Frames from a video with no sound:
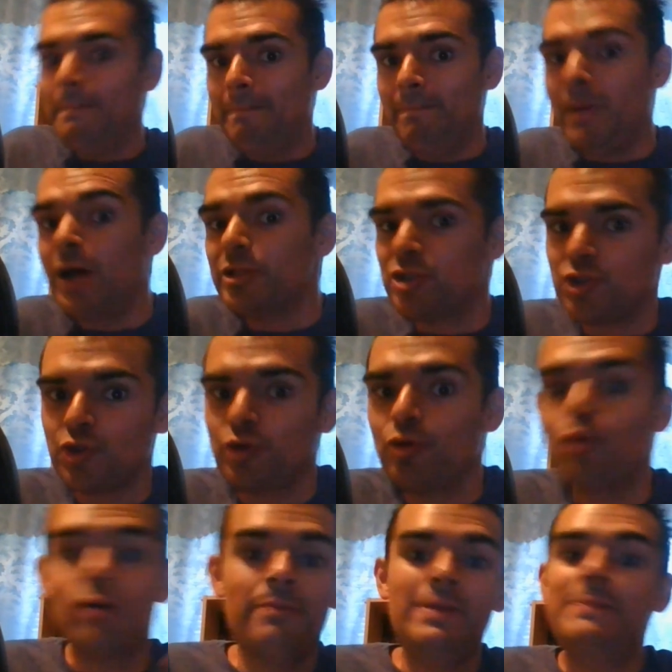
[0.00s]
monster,
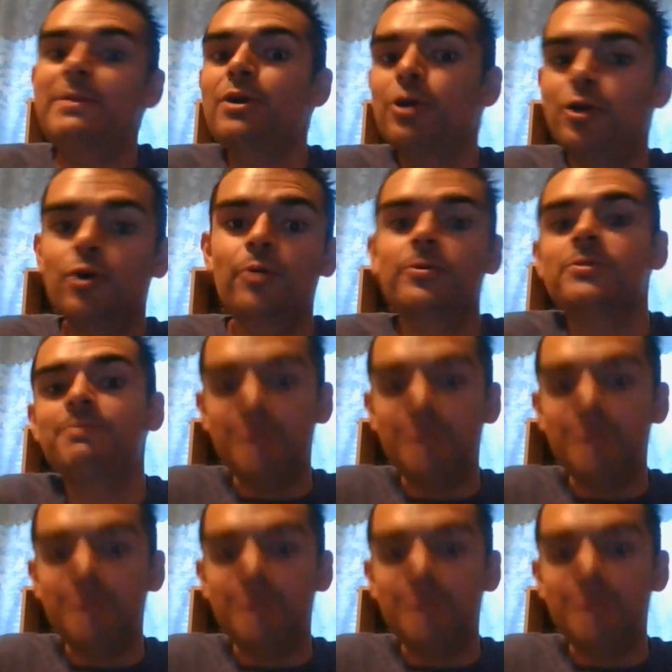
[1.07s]
or maybe a ghost.